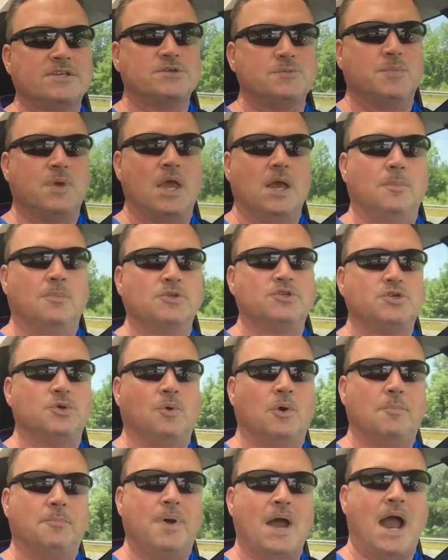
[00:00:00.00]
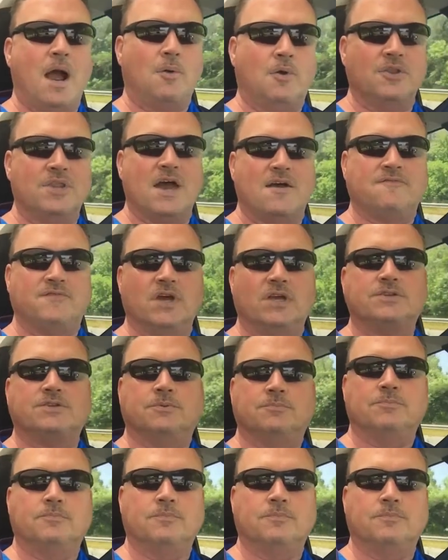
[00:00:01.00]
to be able to empower that victim.